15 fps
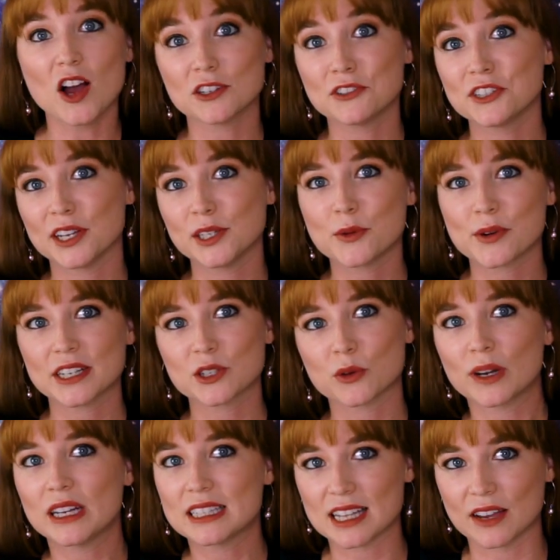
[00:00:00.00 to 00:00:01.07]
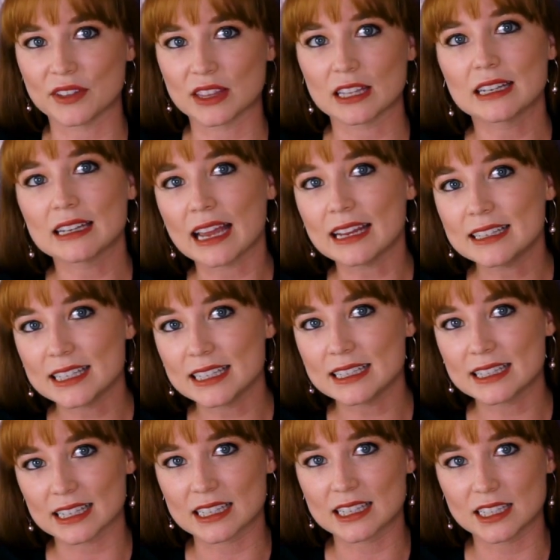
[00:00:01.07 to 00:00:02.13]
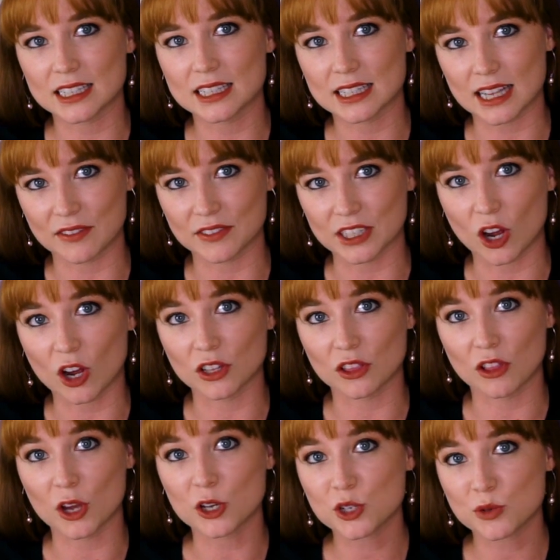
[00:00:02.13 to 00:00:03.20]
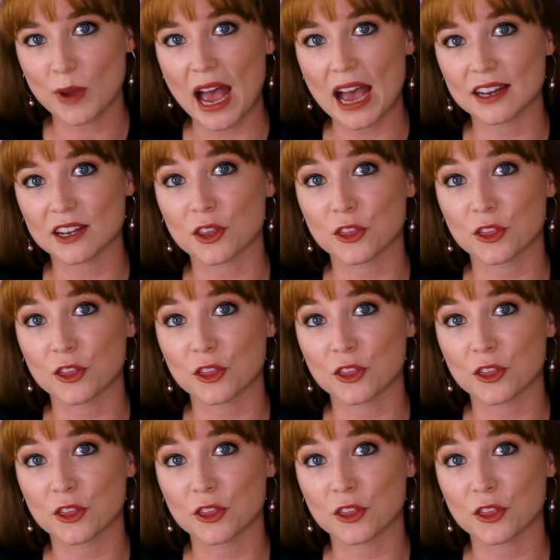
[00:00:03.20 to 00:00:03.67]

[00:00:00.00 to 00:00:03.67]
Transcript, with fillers: On January 27, 1967, on Launch Pad